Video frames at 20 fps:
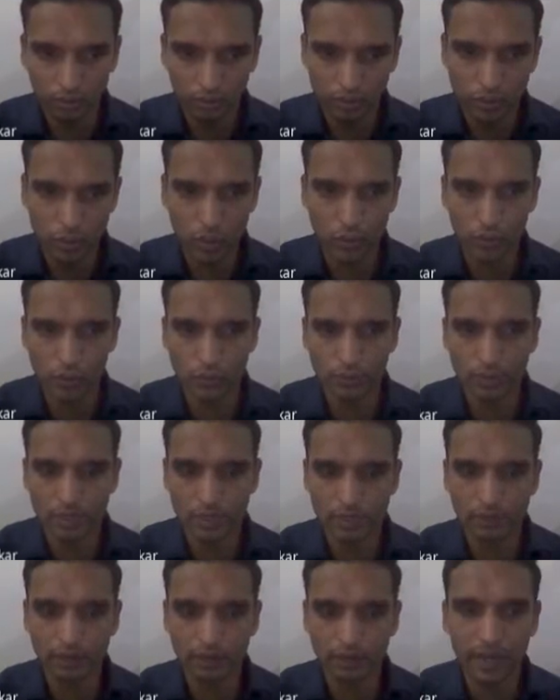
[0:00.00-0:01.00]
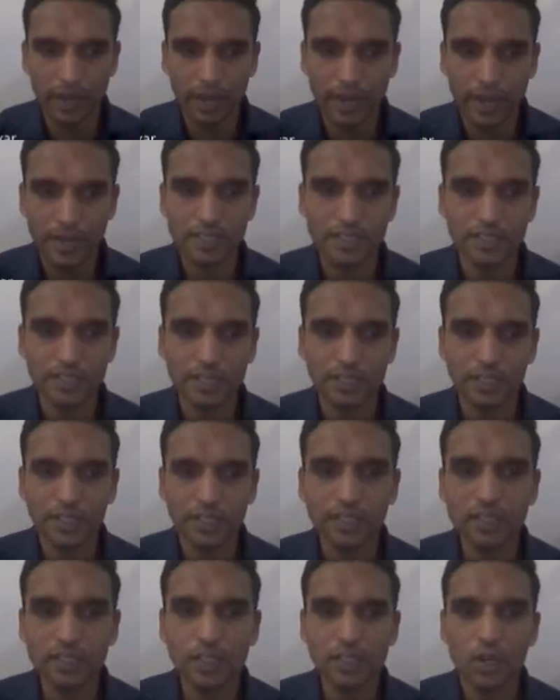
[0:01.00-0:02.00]
whichever you specify and set
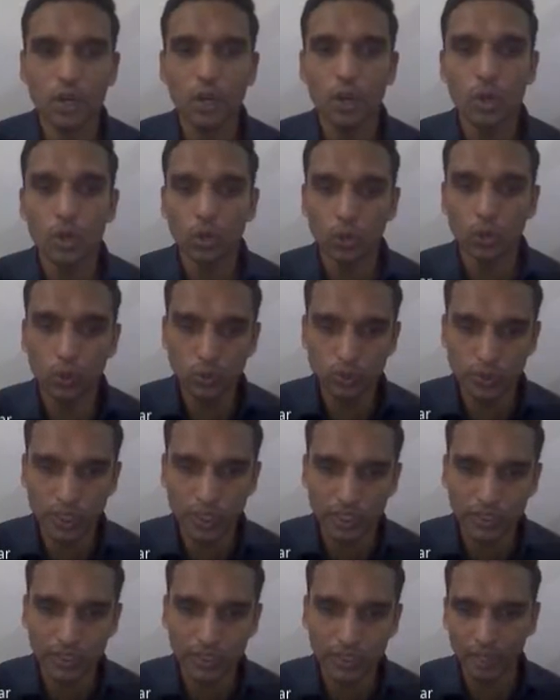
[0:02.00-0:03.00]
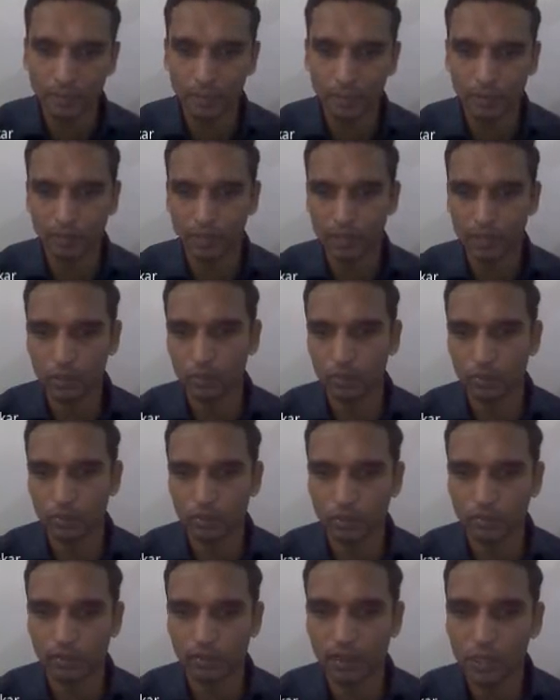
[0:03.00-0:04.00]
is to set the timer value
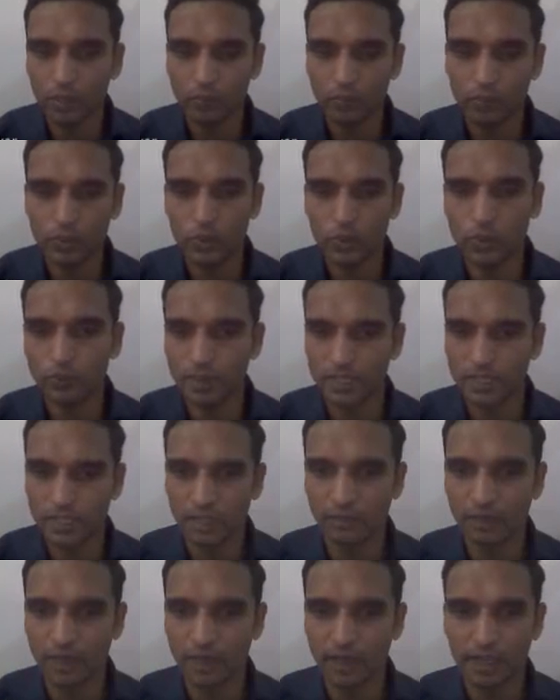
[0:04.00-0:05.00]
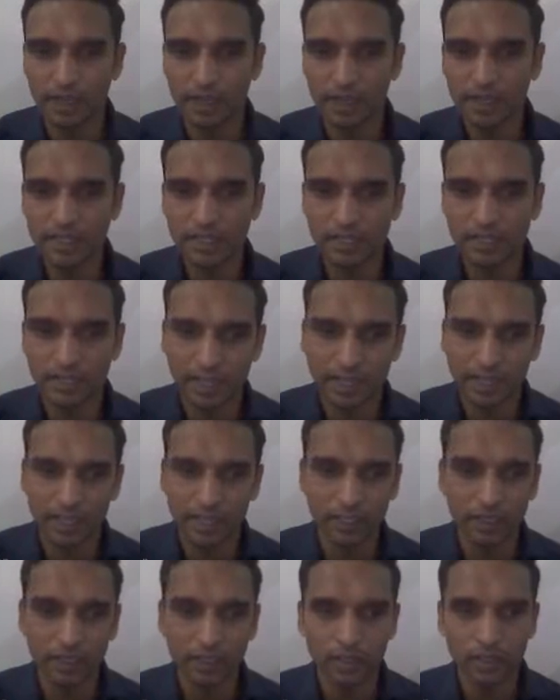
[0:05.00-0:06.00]
the value which you specify is set
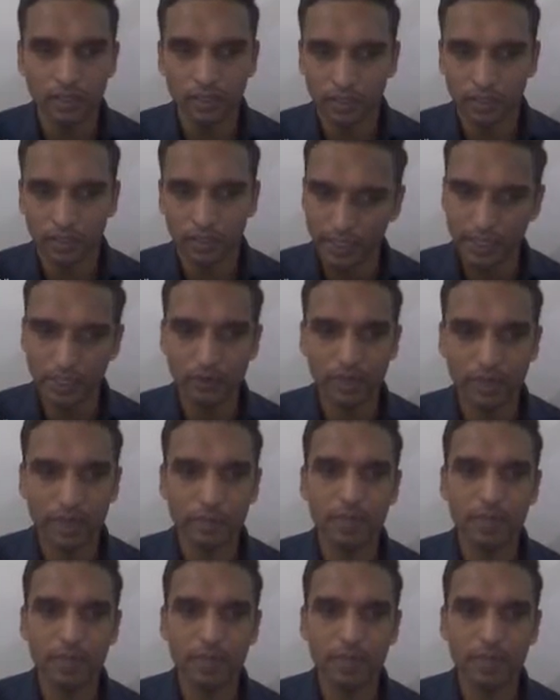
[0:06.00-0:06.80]
the interval